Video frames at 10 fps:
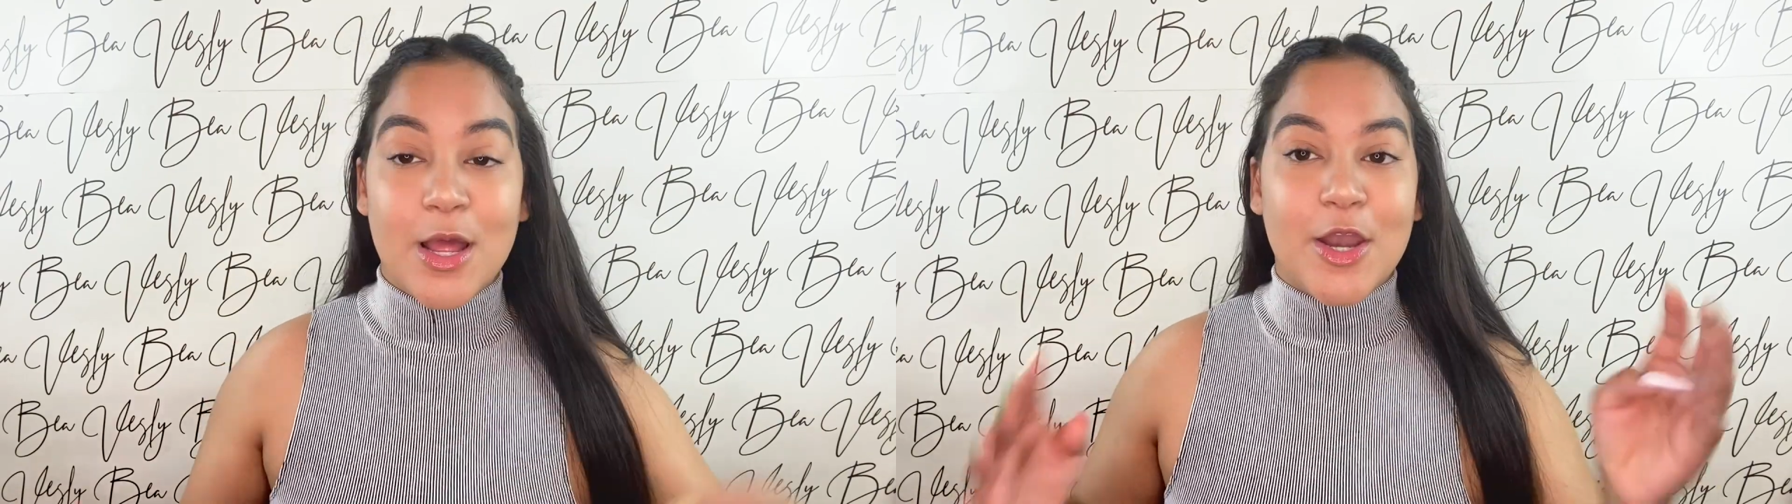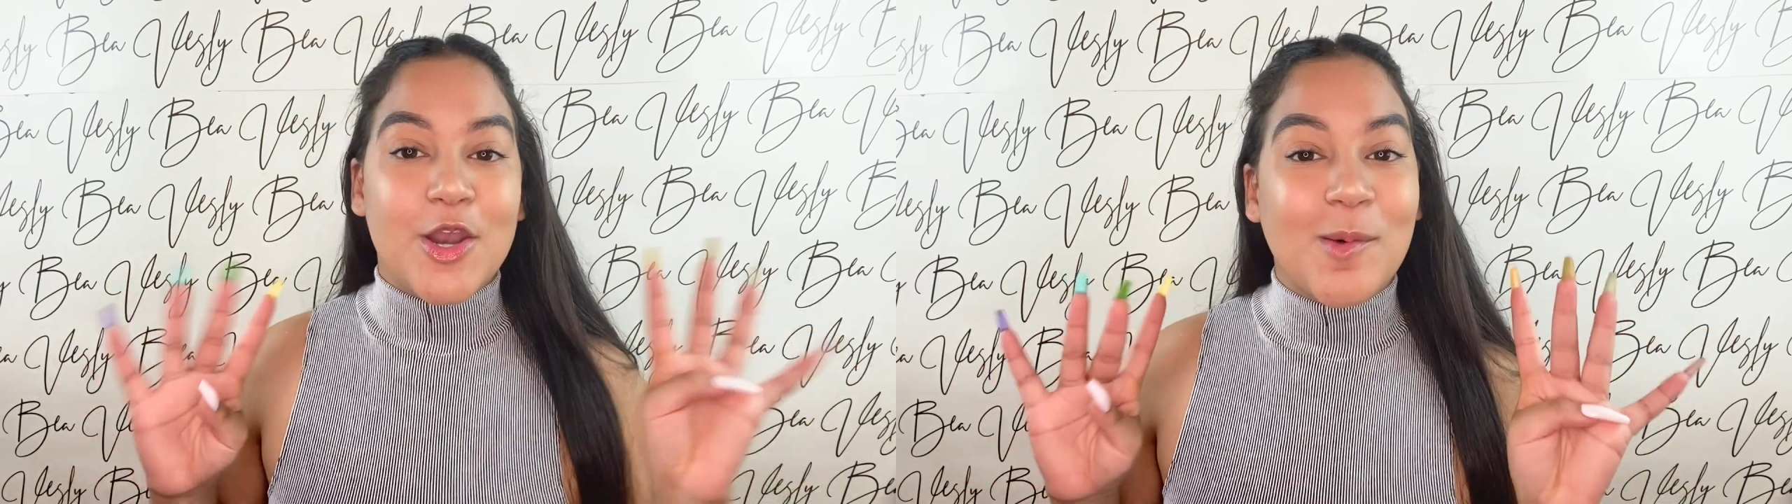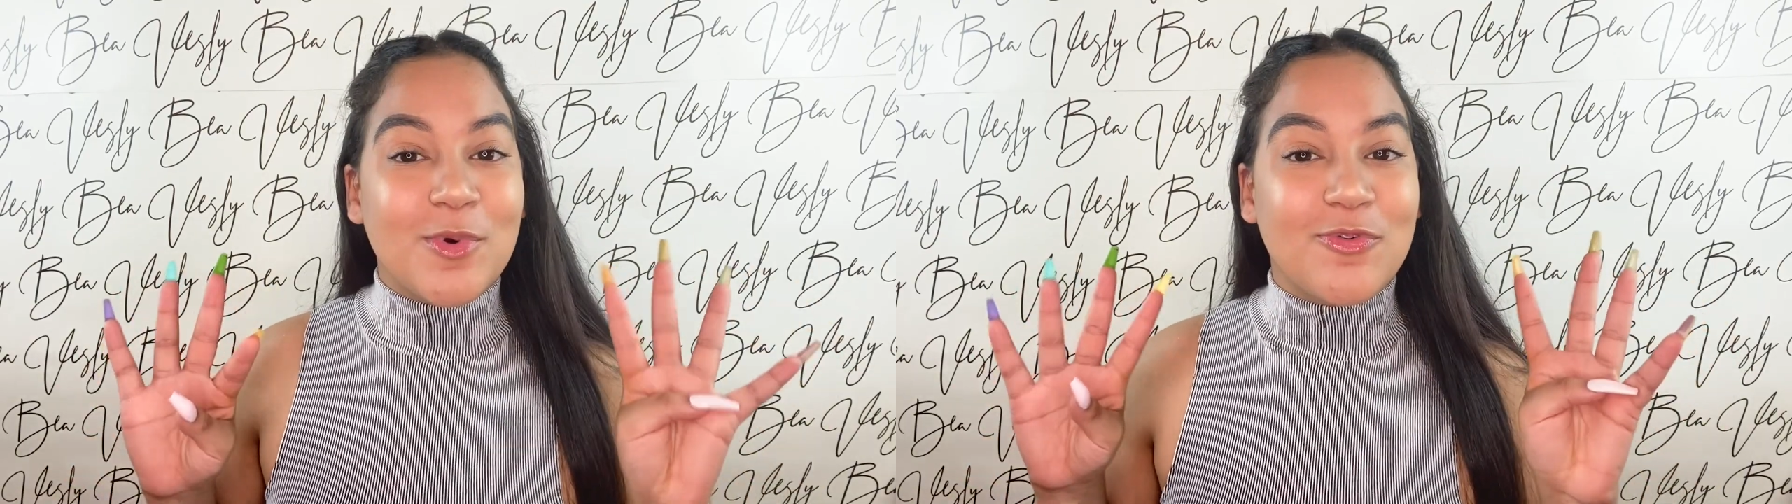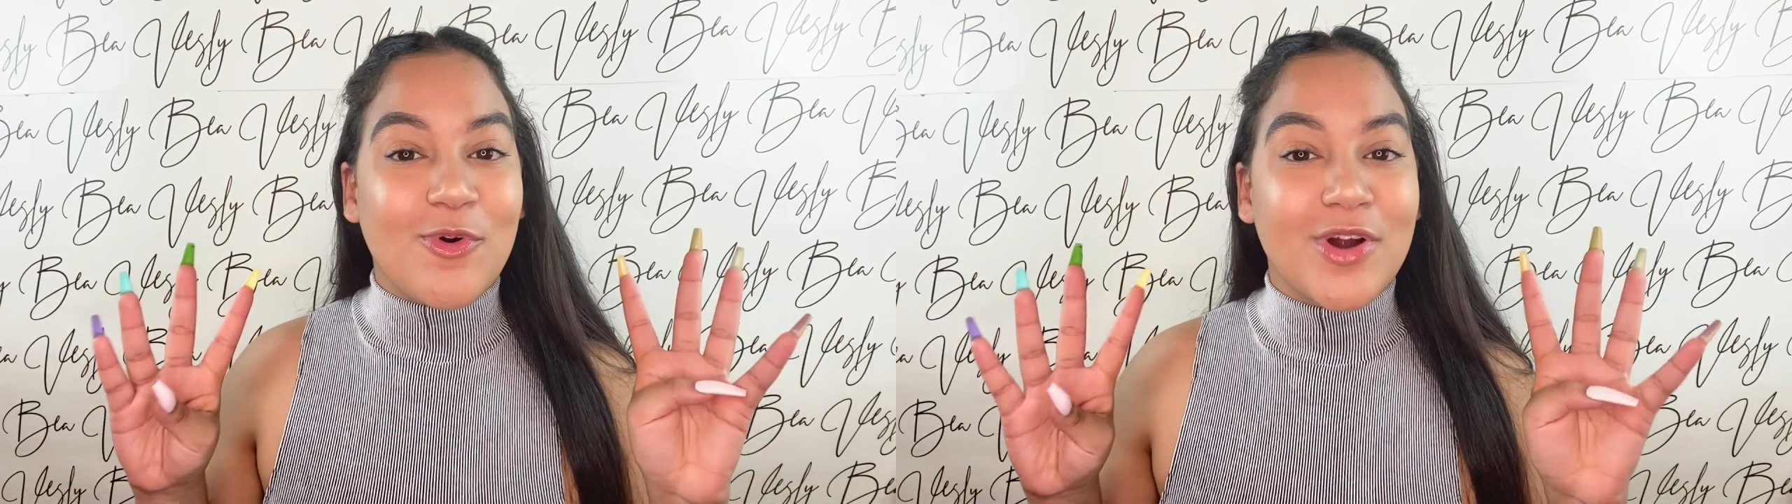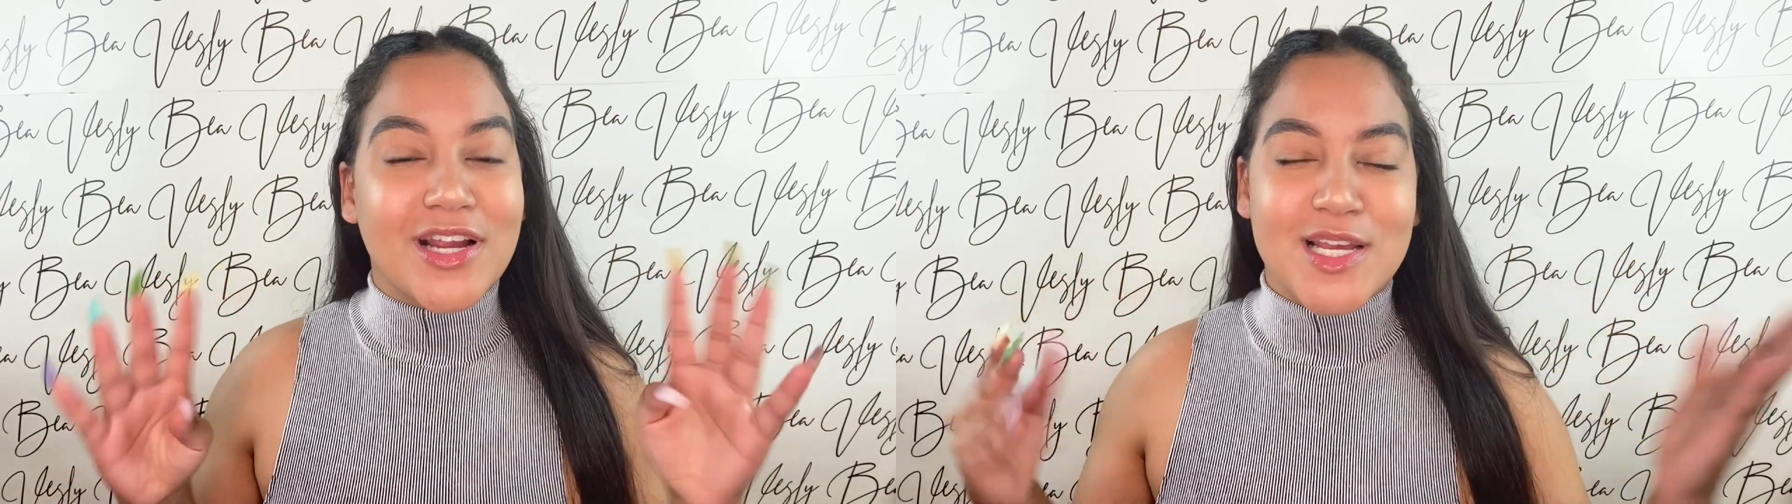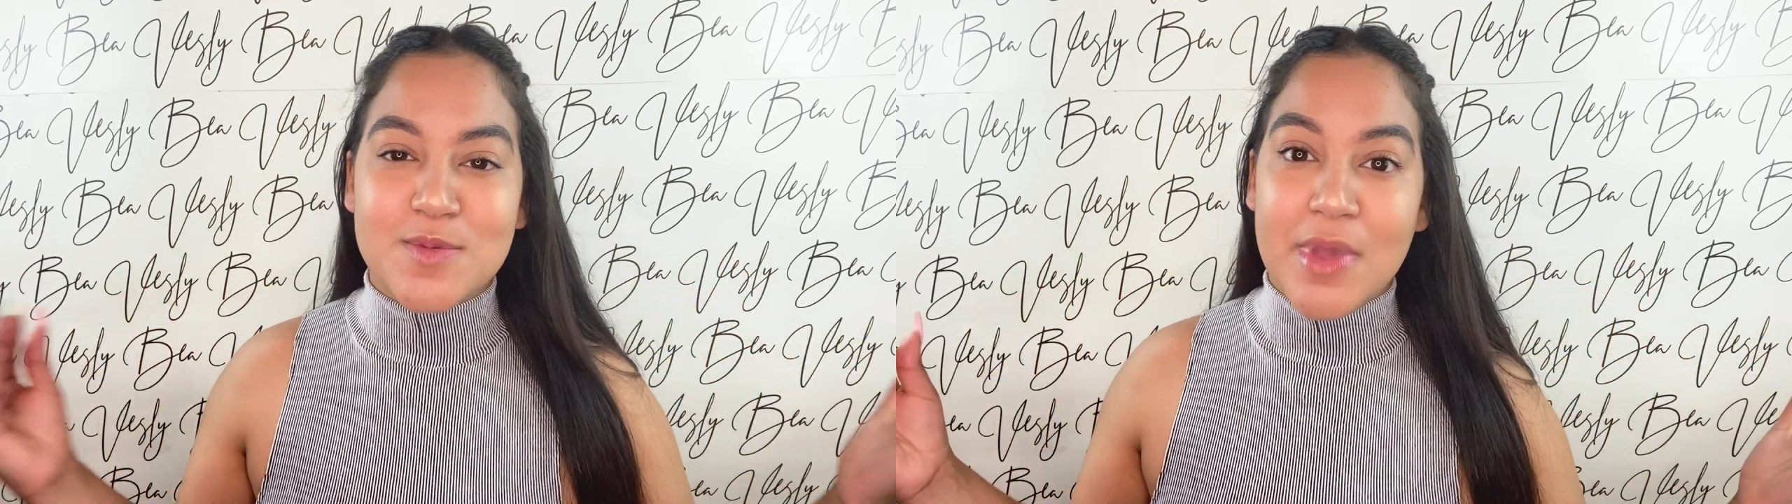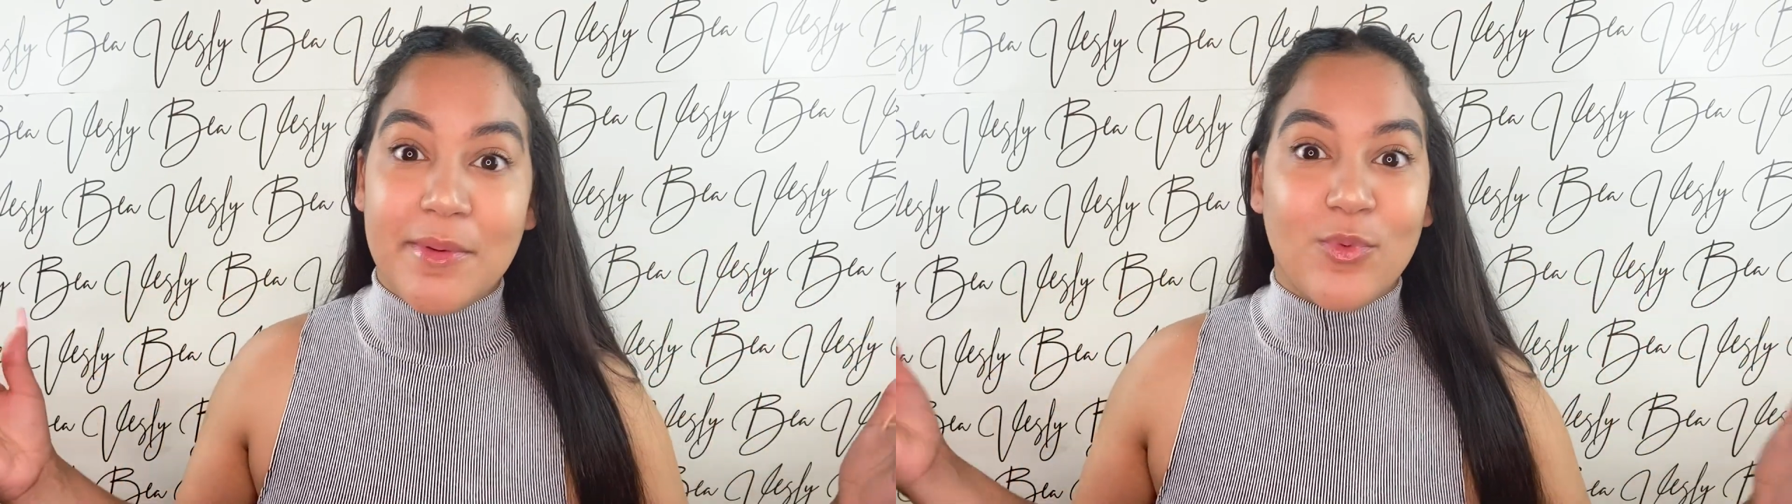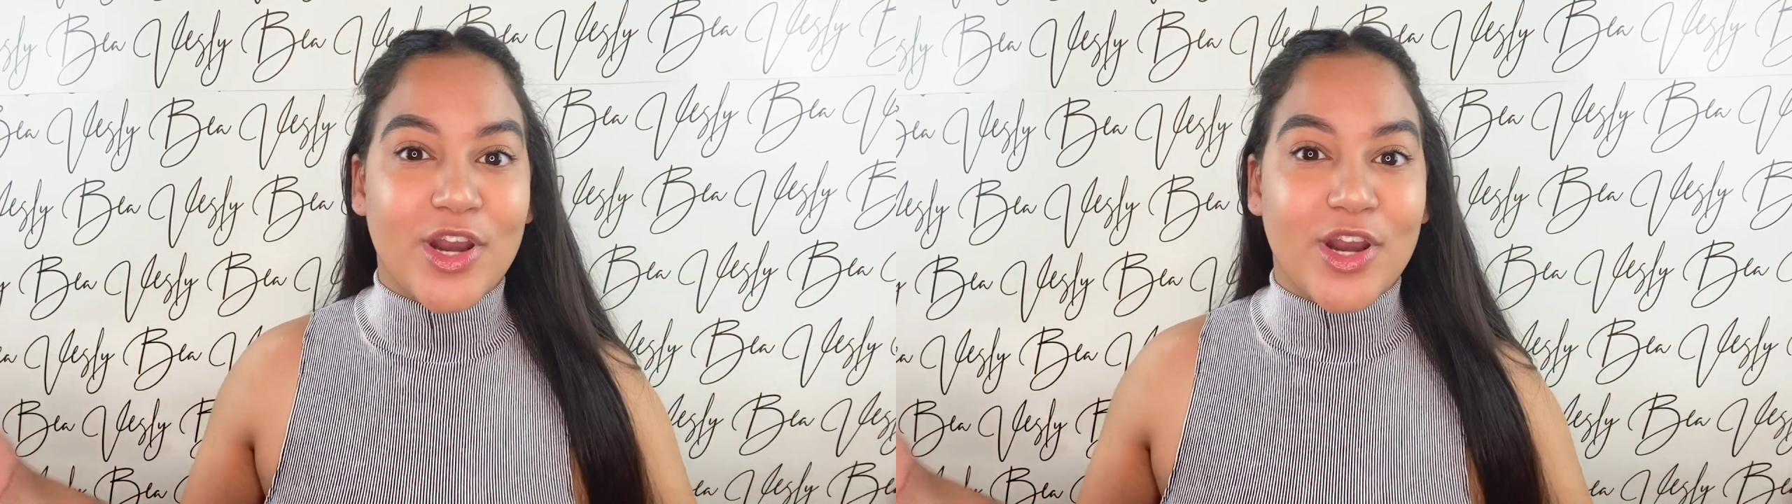Number 4 is maybe one